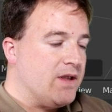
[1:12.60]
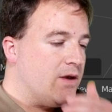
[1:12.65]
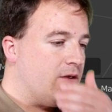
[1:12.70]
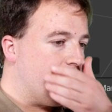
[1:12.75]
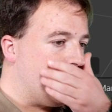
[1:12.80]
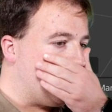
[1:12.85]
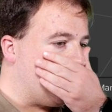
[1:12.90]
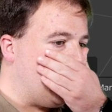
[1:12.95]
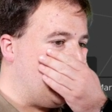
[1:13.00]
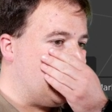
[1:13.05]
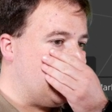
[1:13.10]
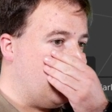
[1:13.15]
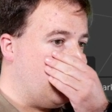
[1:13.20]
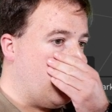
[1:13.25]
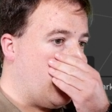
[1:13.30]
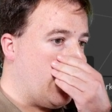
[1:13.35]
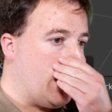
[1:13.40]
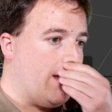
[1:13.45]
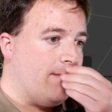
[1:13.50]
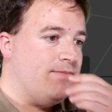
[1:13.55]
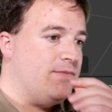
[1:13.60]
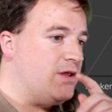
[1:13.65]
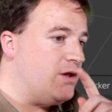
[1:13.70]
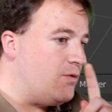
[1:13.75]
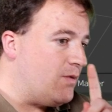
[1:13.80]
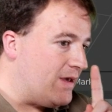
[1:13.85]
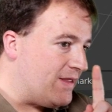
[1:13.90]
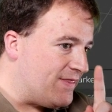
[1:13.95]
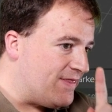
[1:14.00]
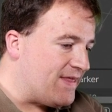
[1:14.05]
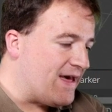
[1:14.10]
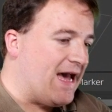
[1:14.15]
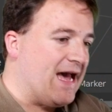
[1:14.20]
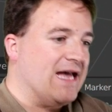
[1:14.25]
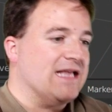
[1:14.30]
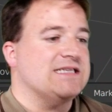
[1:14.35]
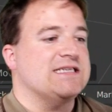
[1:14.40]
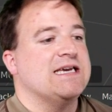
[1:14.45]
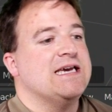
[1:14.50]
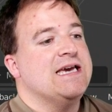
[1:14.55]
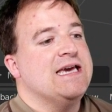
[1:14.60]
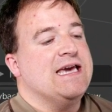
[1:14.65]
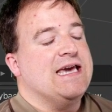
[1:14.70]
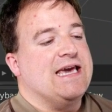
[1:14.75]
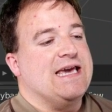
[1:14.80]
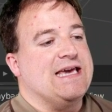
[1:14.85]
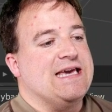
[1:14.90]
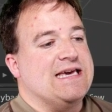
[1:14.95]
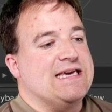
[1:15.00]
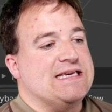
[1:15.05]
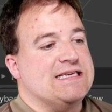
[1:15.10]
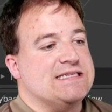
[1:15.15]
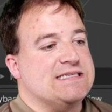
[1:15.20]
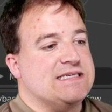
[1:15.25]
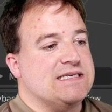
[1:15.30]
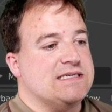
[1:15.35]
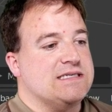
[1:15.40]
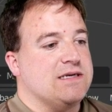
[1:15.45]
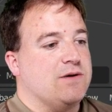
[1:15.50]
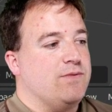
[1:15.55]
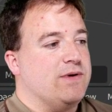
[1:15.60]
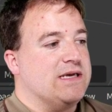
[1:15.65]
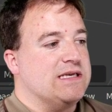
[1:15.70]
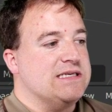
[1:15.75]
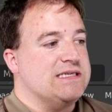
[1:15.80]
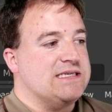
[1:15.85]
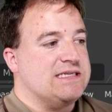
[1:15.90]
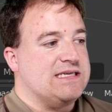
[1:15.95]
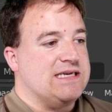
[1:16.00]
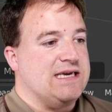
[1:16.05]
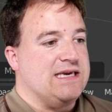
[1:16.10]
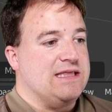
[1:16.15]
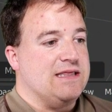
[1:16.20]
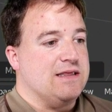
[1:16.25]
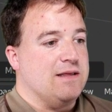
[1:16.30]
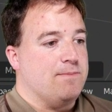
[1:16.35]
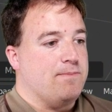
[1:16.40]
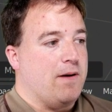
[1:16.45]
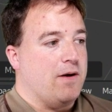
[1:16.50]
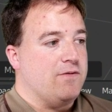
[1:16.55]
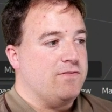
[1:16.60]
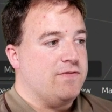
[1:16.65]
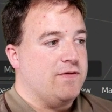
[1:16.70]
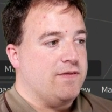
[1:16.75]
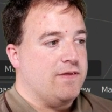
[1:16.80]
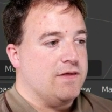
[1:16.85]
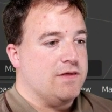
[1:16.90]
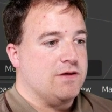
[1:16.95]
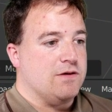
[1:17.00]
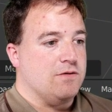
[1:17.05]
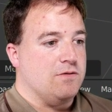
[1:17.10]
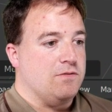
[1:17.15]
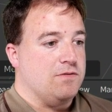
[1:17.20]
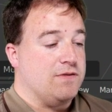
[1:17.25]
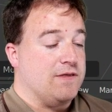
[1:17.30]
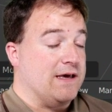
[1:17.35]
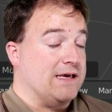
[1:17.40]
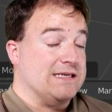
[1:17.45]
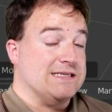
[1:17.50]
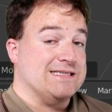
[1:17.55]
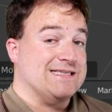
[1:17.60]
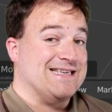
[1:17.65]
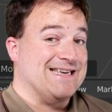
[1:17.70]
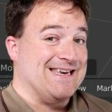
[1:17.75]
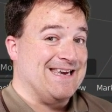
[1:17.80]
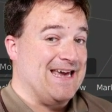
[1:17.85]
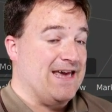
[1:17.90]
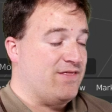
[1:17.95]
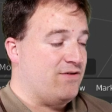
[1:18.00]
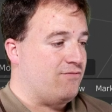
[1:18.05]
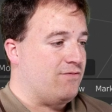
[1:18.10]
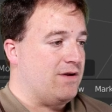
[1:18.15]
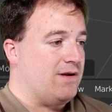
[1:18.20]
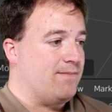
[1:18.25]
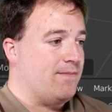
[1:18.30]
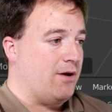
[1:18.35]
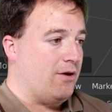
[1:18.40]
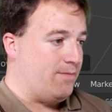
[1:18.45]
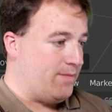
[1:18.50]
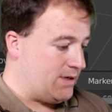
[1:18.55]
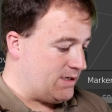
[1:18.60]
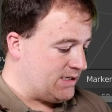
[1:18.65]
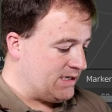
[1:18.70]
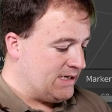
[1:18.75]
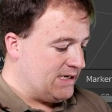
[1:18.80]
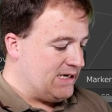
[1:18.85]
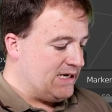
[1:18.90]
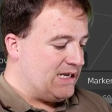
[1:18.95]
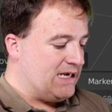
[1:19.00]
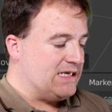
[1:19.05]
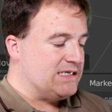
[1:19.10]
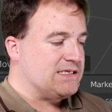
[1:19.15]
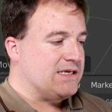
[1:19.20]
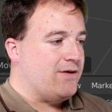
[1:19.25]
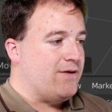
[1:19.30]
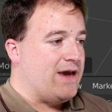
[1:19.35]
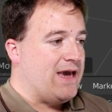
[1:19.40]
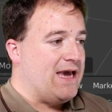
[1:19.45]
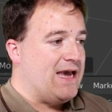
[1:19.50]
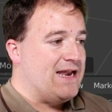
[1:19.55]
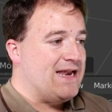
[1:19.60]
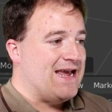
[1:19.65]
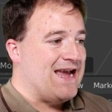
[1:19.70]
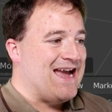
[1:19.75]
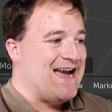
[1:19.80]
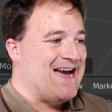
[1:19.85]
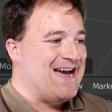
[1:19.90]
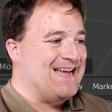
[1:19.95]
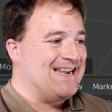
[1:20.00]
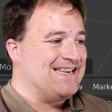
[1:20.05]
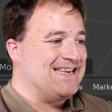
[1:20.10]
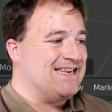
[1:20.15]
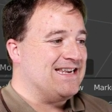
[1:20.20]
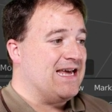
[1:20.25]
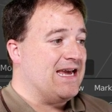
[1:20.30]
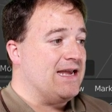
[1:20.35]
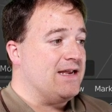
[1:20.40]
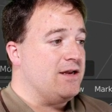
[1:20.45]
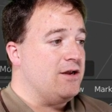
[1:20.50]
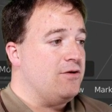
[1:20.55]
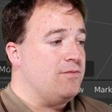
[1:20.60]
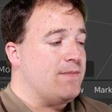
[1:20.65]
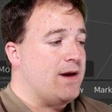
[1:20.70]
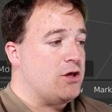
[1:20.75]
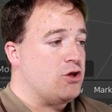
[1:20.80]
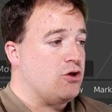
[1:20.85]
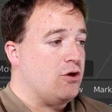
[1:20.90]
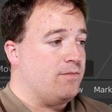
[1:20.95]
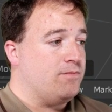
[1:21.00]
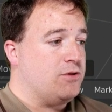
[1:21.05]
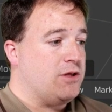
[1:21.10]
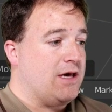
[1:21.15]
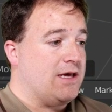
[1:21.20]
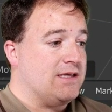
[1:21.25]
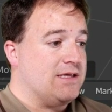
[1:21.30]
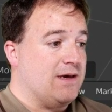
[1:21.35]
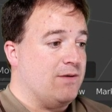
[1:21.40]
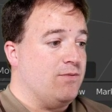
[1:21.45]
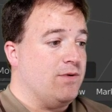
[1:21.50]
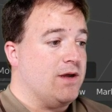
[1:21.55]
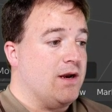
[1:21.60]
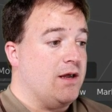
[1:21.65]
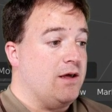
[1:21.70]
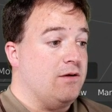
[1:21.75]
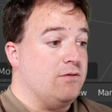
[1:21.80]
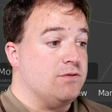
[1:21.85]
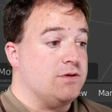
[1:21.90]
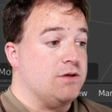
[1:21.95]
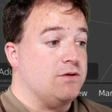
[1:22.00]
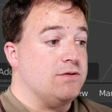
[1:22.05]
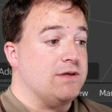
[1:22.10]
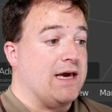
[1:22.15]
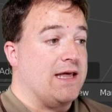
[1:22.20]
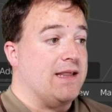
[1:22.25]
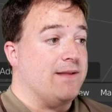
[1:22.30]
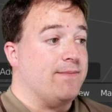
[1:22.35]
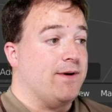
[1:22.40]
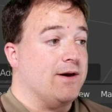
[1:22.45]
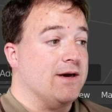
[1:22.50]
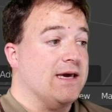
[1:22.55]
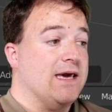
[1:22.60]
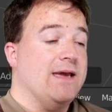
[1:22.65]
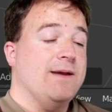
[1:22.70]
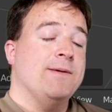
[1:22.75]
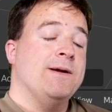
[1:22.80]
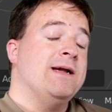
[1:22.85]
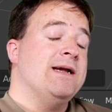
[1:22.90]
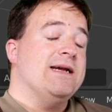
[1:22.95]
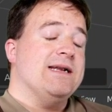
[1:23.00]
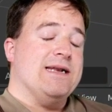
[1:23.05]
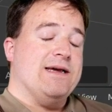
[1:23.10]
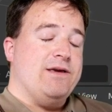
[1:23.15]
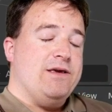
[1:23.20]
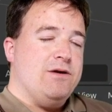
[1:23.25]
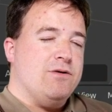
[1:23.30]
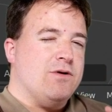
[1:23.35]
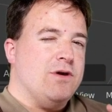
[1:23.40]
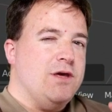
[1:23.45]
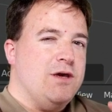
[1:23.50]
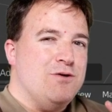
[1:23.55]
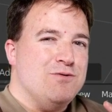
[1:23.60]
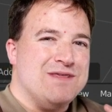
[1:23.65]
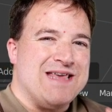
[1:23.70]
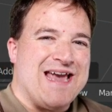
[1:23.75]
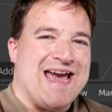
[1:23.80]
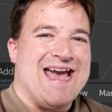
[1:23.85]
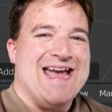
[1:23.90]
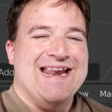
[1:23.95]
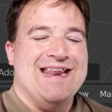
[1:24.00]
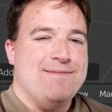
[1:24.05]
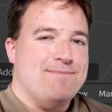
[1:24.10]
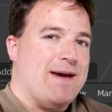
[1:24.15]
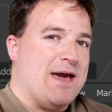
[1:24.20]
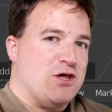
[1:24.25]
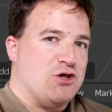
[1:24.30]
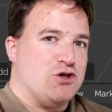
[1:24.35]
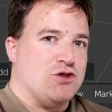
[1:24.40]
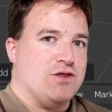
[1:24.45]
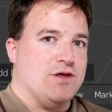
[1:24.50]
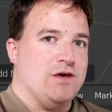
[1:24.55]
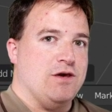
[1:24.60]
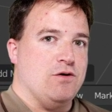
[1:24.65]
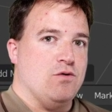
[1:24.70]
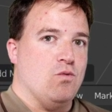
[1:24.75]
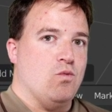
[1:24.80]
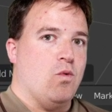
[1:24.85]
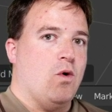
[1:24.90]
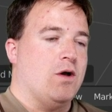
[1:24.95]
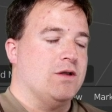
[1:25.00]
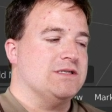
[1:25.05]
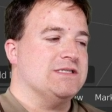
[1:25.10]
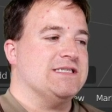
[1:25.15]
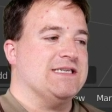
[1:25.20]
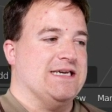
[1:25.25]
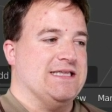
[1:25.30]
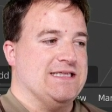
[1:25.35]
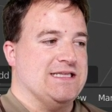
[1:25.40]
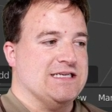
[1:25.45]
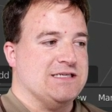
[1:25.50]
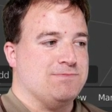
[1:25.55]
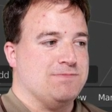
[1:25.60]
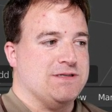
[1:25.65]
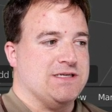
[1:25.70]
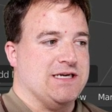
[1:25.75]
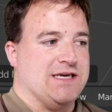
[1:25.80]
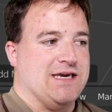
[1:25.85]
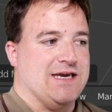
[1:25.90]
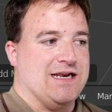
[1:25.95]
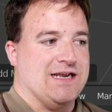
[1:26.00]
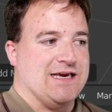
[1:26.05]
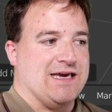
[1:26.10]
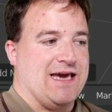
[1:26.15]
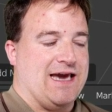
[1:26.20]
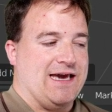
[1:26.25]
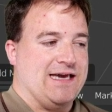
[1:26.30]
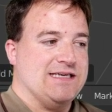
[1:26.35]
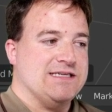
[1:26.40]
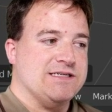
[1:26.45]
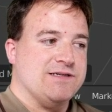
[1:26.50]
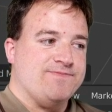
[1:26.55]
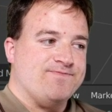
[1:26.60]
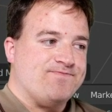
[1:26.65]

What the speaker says: The reason why I'm doing that is so we can see both of the two things together in a moment. Let's go ahead, add in a new mesh object, and we're going to use Suzanne the monkey. Now you can use any mesh that you want in this particular case.